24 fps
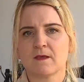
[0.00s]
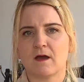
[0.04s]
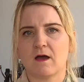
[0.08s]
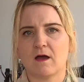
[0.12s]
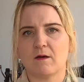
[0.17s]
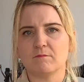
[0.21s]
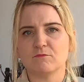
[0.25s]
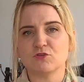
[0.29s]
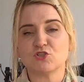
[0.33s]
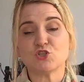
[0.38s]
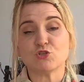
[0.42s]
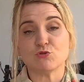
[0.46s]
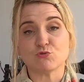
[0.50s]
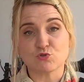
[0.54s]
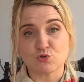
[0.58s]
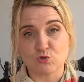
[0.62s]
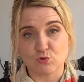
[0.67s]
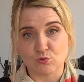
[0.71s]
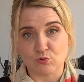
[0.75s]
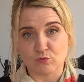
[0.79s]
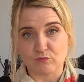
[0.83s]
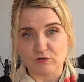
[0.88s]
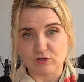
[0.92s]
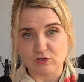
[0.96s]

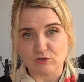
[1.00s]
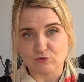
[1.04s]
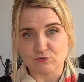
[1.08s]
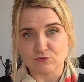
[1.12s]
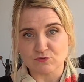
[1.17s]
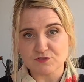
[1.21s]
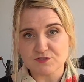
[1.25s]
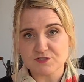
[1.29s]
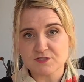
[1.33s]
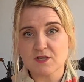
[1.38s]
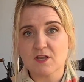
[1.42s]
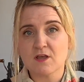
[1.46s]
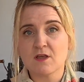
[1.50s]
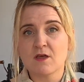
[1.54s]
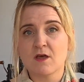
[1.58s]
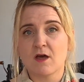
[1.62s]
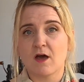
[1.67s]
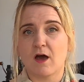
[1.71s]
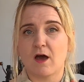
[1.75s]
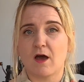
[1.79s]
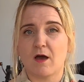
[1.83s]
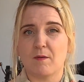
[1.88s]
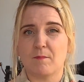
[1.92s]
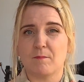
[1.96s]
tutorials.
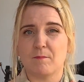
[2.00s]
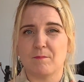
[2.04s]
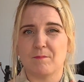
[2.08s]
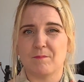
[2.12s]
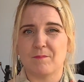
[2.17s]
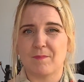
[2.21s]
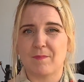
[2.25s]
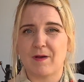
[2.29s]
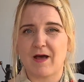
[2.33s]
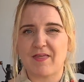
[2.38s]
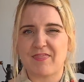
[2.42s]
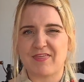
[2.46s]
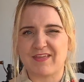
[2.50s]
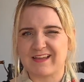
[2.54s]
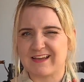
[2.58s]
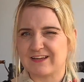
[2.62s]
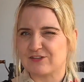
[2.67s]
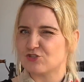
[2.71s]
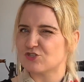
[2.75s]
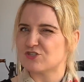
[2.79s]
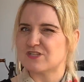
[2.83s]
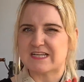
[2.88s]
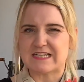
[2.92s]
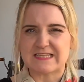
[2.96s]
I think I
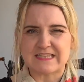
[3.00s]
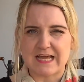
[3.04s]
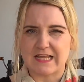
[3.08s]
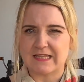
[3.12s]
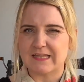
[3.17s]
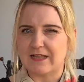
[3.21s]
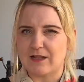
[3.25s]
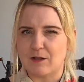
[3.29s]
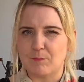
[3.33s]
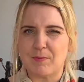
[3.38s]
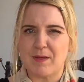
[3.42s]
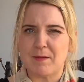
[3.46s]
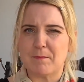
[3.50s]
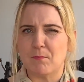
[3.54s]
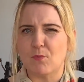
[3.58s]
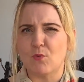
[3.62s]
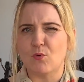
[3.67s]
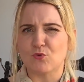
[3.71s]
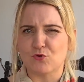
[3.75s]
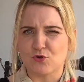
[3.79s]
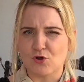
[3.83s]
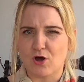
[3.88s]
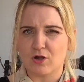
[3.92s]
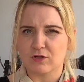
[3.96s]
just need that little bit
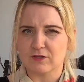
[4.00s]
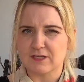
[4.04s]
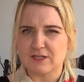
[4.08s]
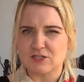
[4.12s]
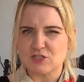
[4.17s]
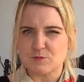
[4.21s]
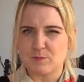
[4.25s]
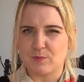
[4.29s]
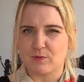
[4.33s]
more knowledge,